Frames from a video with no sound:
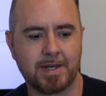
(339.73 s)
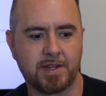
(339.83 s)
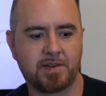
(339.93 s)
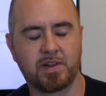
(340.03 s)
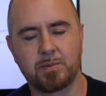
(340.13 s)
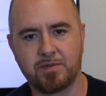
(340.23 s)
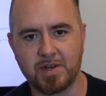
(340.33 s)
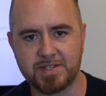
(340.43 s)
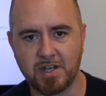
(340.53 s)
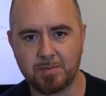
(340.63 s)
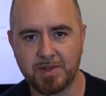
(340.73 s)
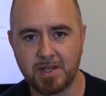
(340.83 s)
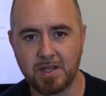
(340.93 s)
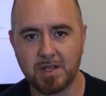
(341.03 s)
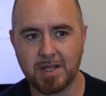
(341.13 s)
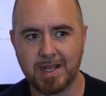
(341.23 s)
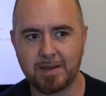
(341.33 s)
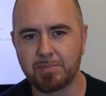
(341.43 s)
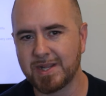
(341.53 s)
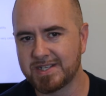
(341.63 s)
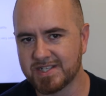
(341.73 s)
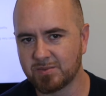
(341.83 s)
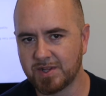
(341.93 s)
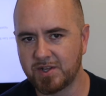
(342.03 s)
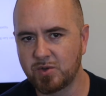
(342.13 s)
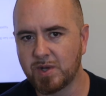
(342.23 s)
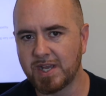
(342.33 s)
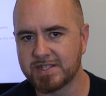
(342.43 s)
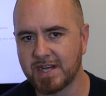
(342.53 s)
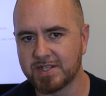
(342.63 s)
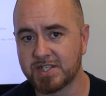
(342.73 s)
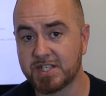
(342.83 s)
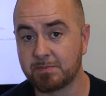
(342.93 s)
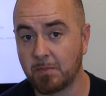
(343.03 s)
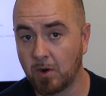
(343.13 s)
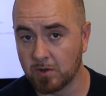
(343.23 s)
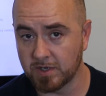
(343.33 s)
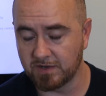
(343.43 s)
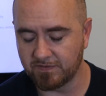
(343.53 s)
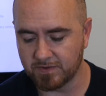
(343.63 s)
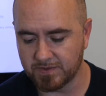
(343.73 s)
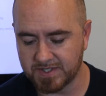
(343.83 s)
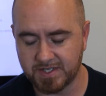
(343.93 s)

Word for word: the development of osteopathy in places where the UK's had a smaller influence.